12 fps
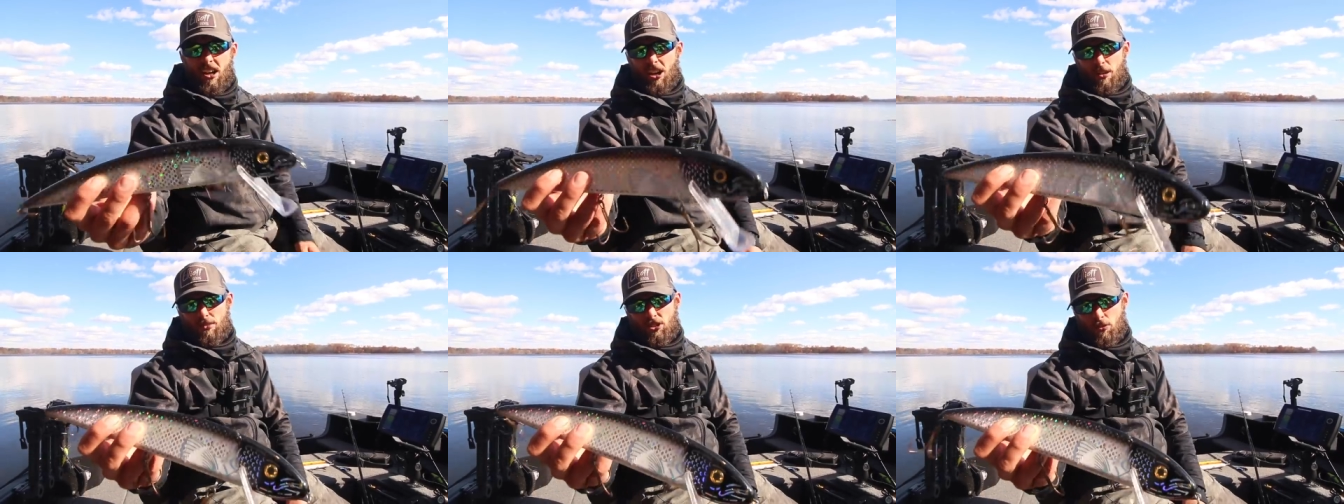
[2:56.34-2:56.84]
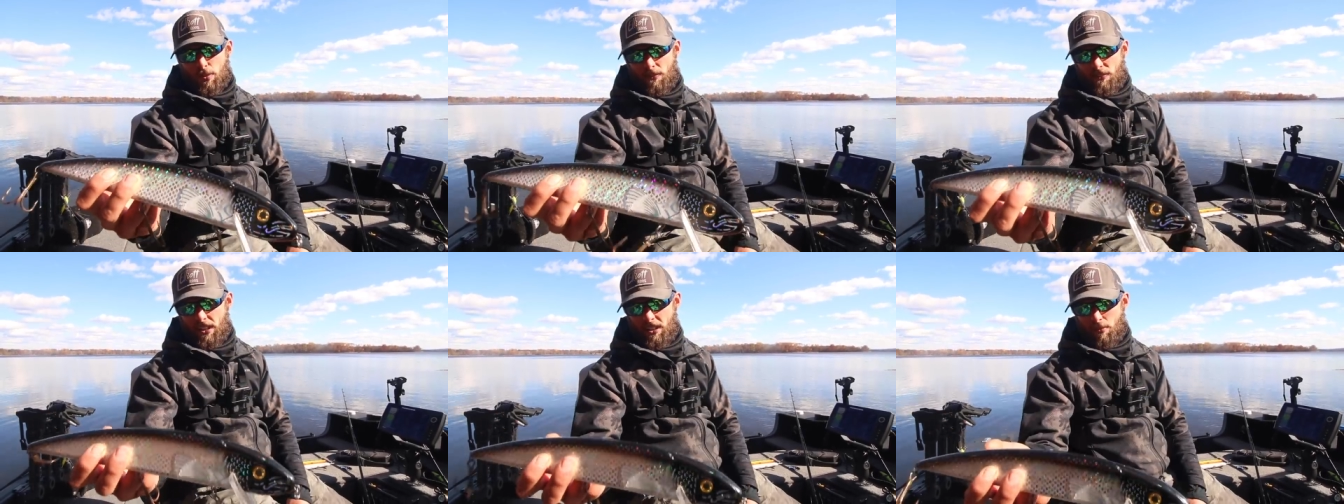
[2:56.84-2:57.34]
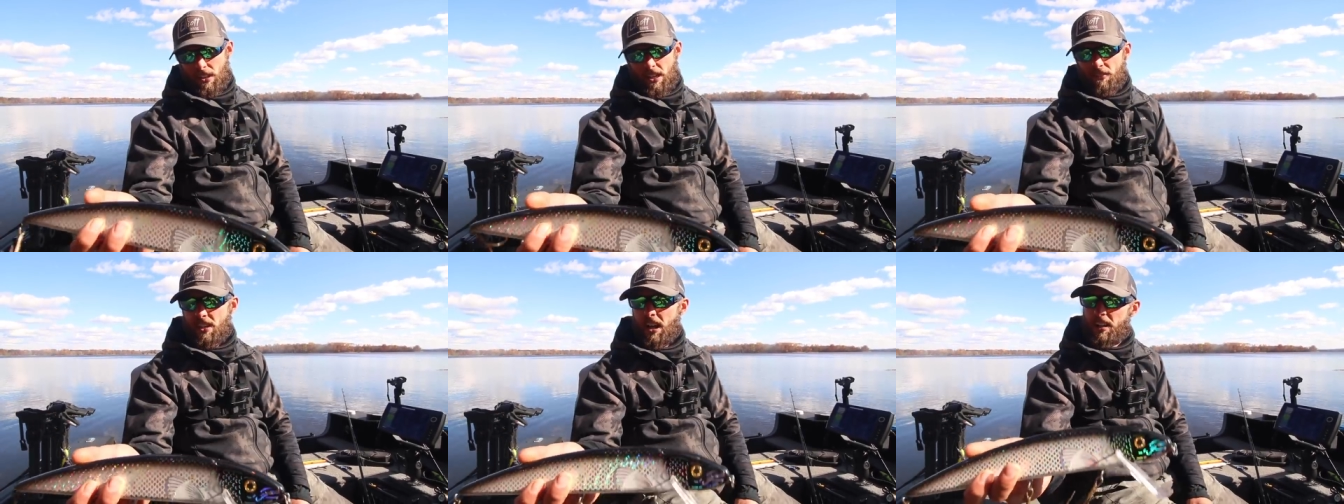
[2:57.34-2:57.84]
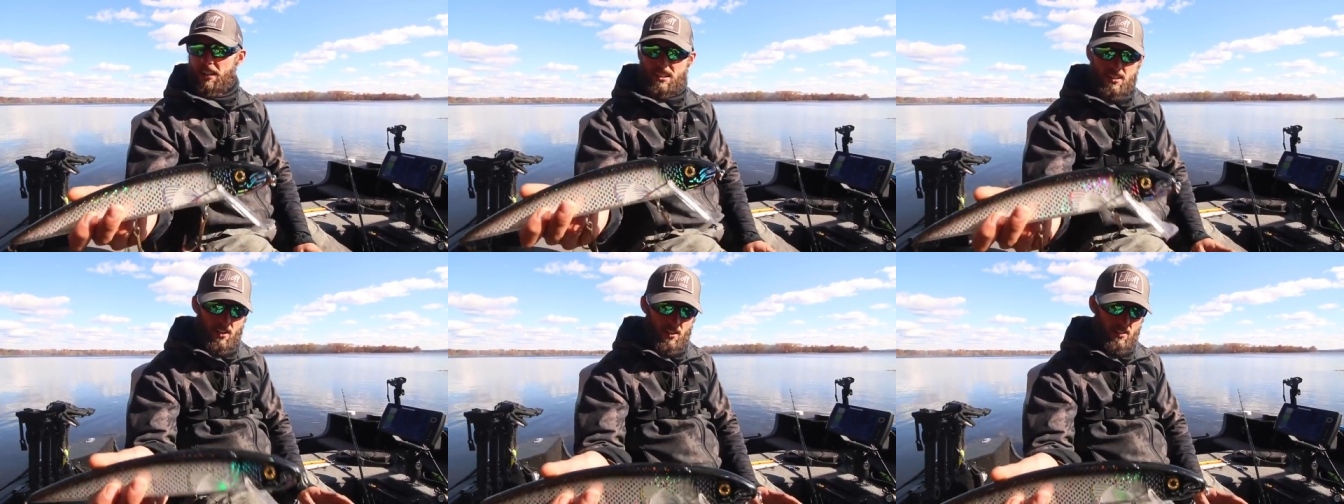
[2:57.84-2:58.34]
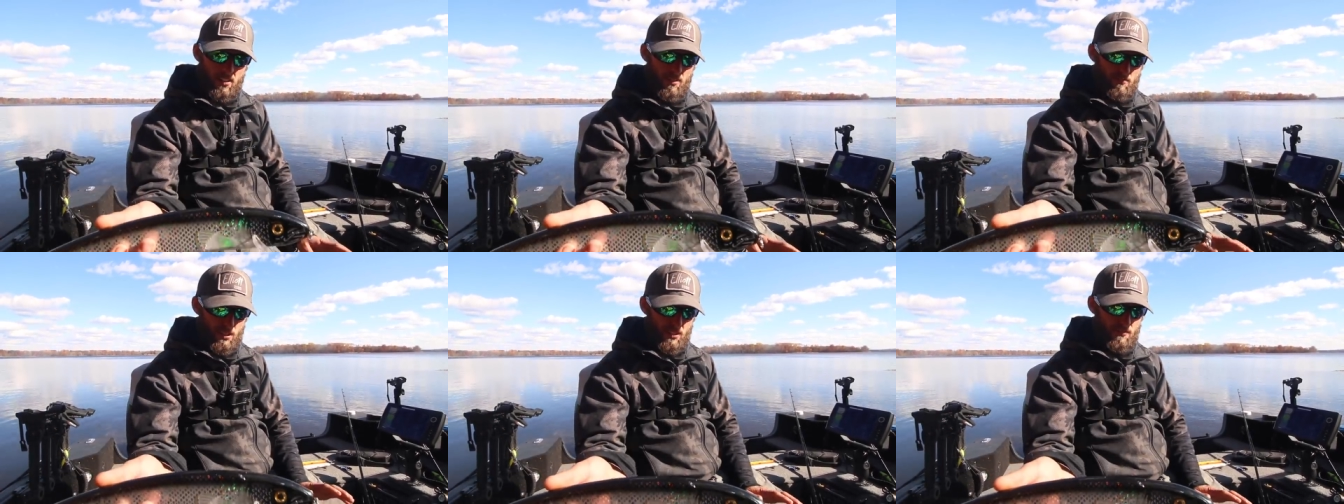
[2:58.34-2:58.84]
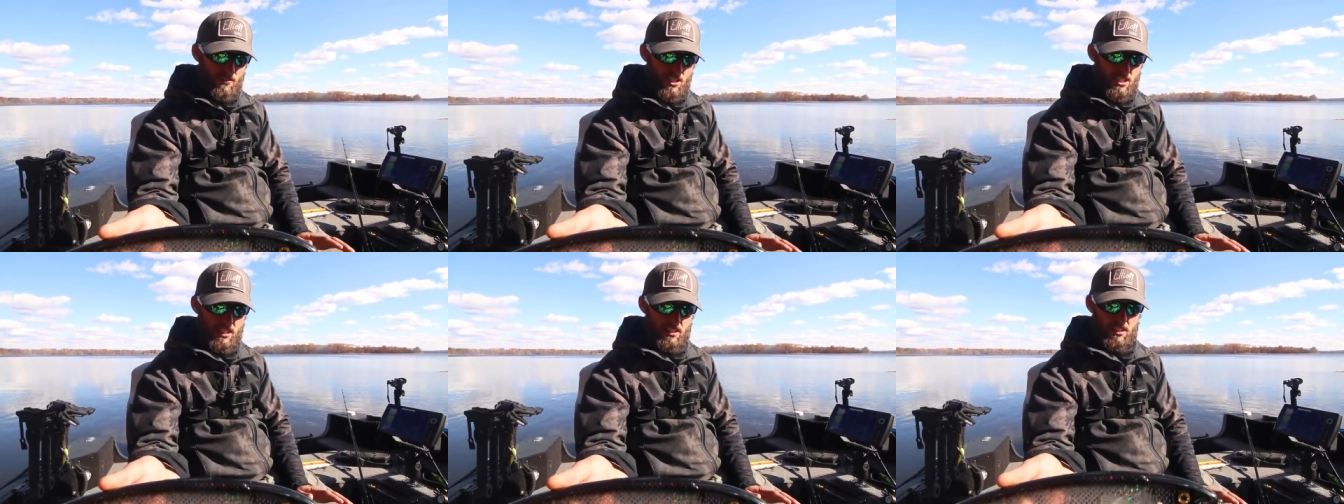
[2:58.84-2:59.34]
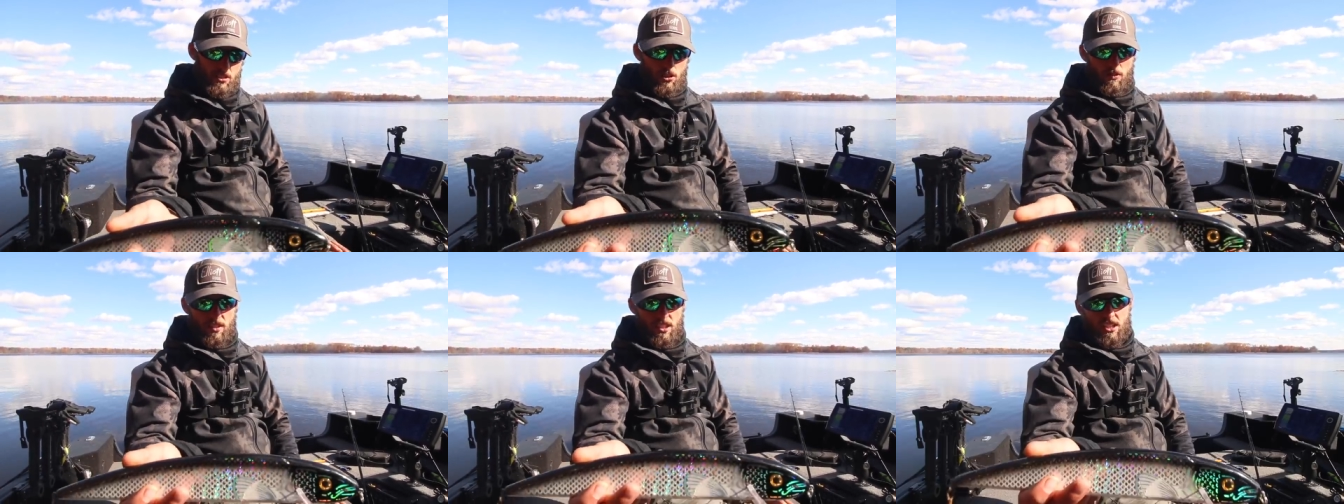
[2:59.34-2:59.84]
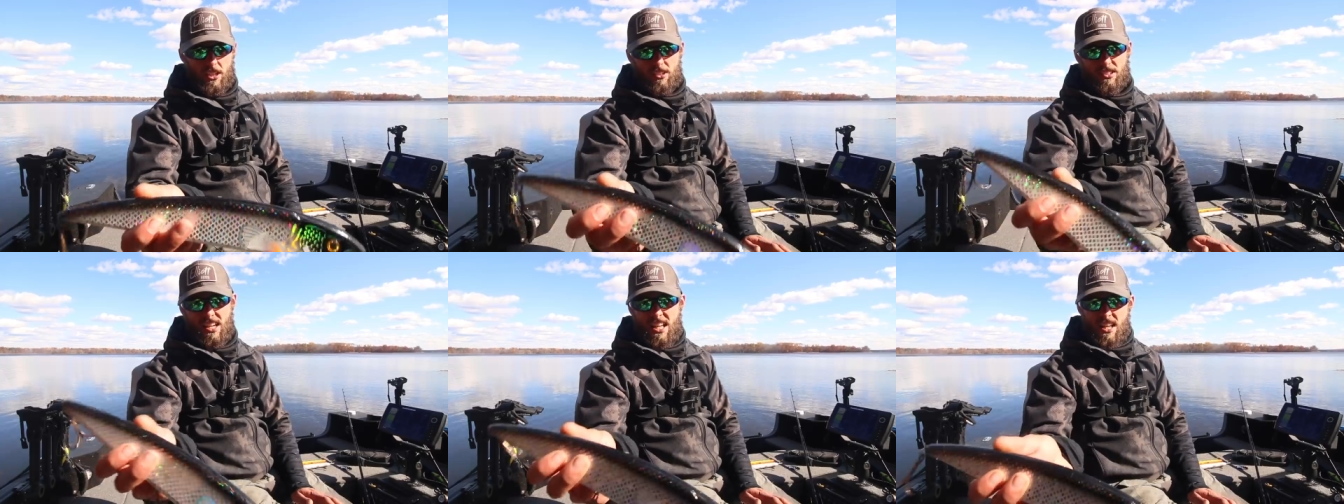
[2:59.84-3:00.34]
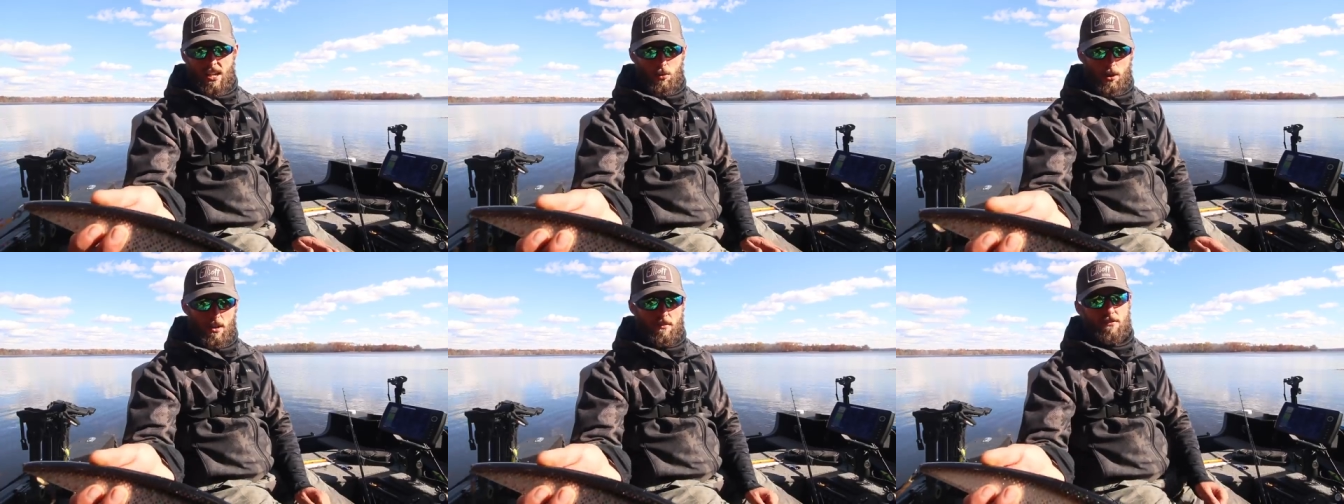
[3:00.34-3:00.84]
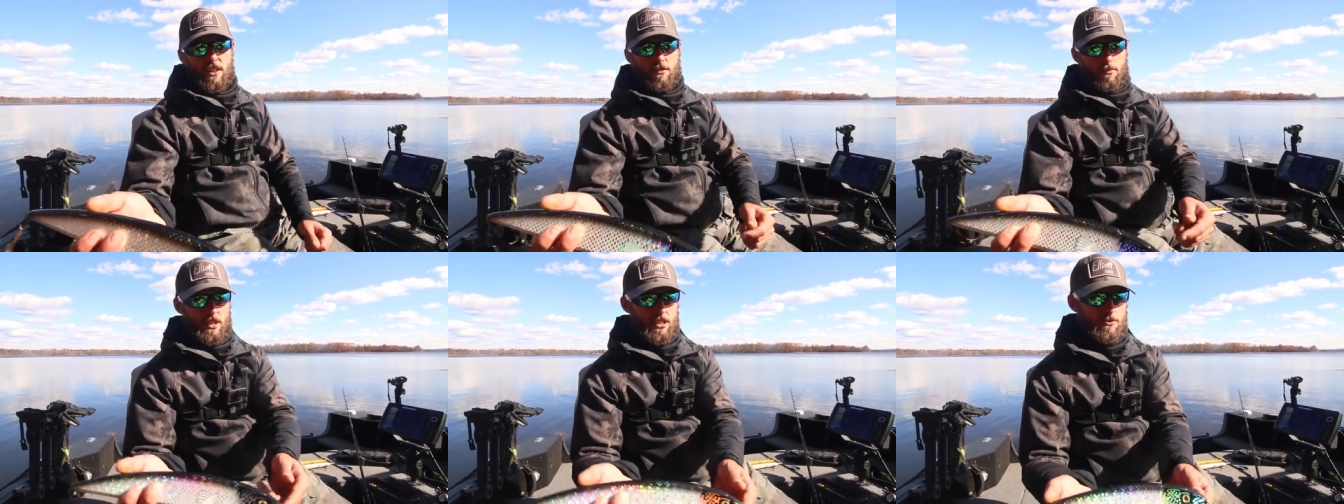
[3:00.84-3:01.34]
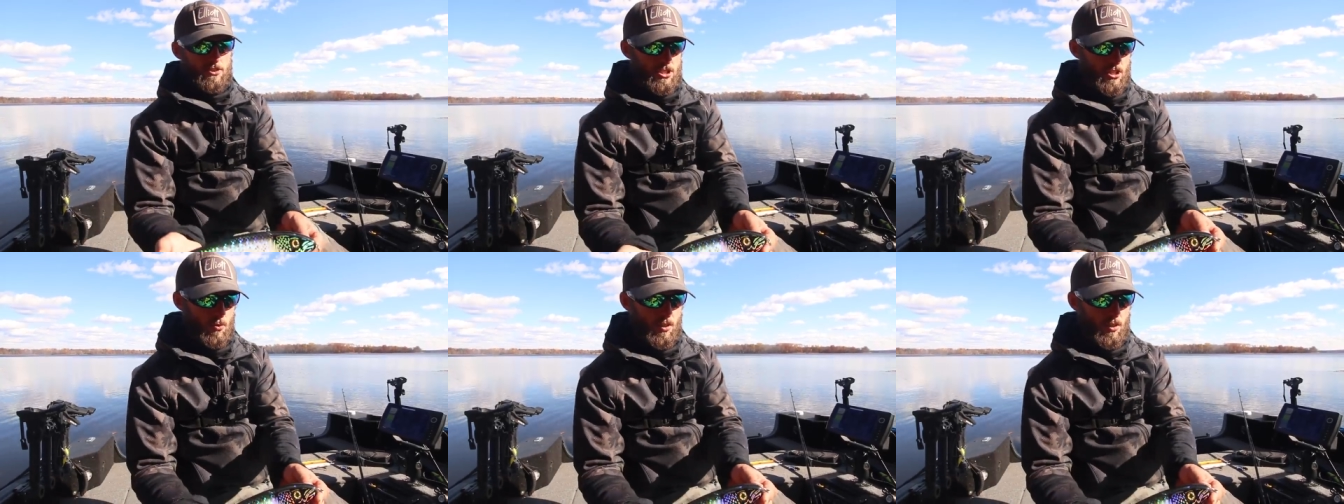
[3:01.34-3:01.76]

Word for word: Um, super effective bait. I've caught a ton of big fish on this over the years, and one of my favorite baits for sure.